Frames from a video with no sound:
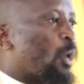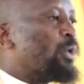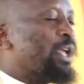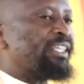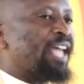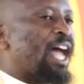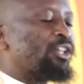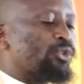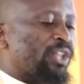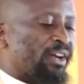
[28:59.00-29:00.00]
When we
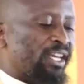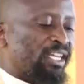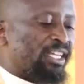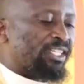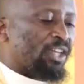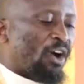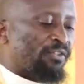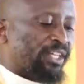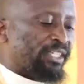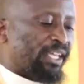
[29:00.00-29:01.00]
turn to the readings
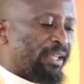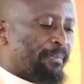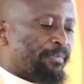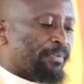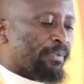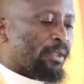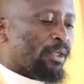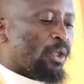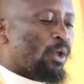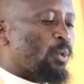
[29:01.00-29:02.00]
of the day,
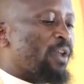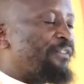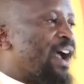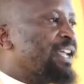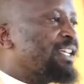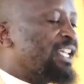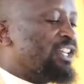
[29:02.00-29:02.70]
we find